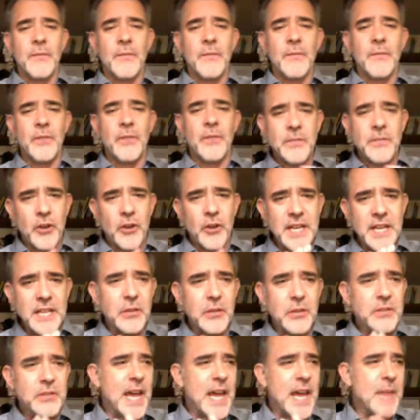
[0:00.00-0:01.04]
first of all,
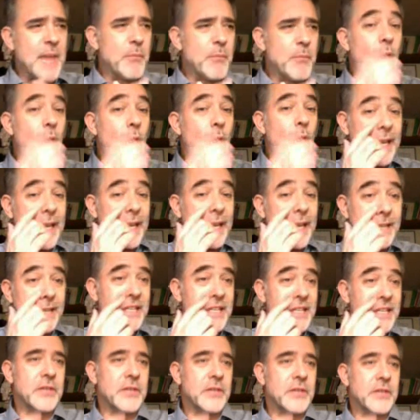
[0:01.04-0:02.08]
kinesio tape. What is
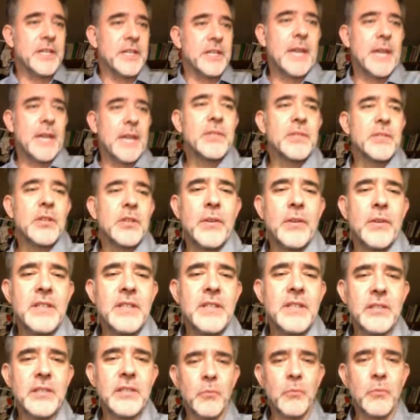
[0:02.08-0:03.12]
kinesio tape? So it's
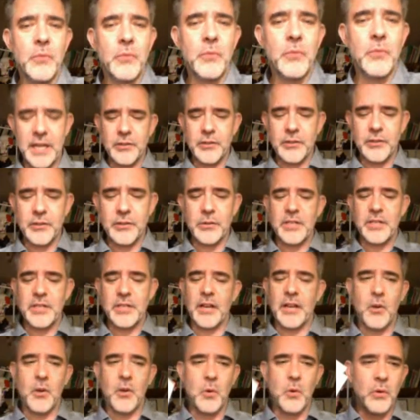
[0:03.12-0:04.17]
this really
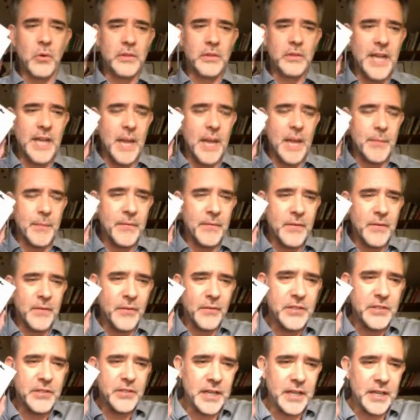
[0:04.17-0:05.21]
interesting, cool tape. If you've never
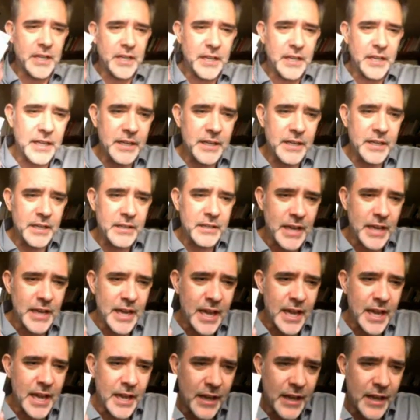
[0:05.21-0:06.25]
seen it, it is
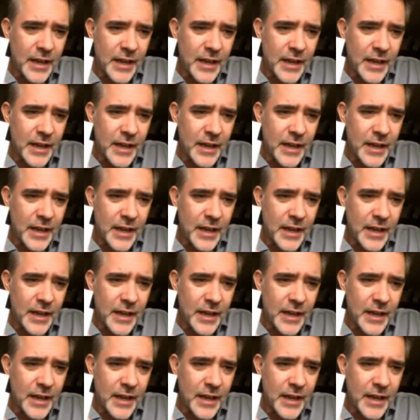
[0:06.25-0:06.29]
a